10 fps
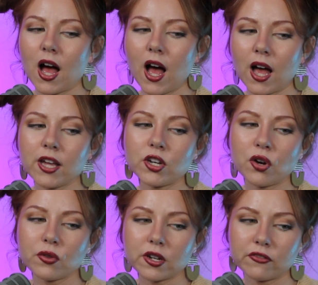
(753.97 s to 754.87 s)
I
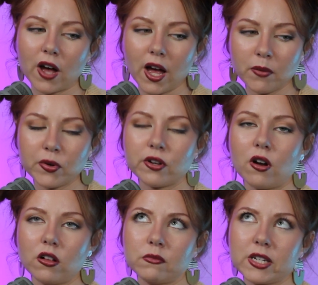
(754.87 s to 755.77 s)
know that if I put
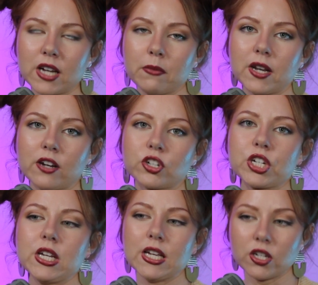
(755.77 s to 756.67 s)
all of my time and
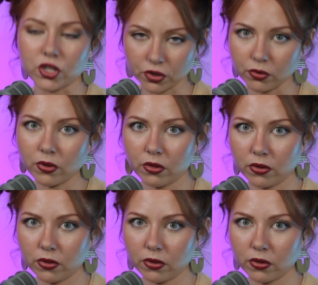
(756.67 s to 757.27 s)
energy into